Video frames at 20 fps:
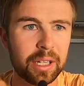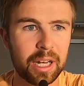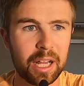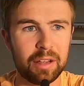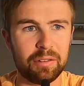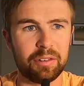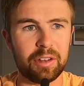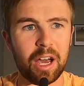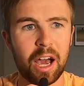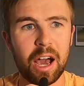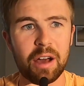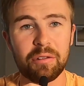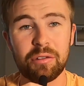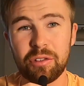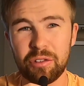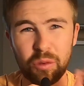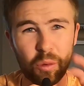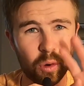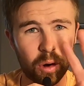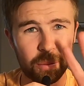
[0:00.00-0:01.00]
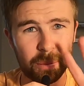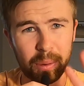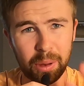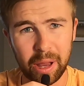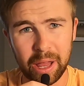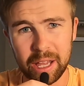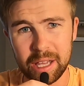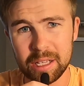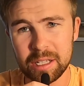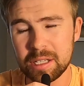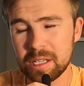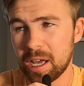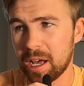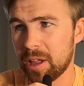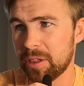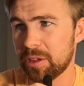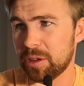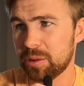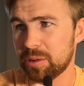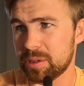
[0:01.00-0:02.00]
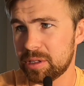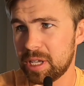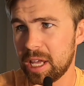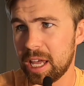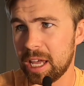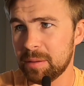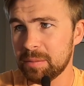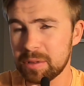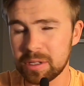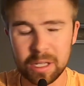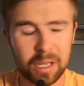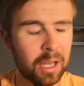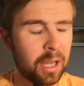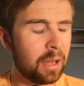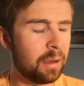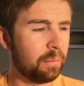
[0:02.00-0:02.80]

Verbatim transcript: and I've got four plays on those games.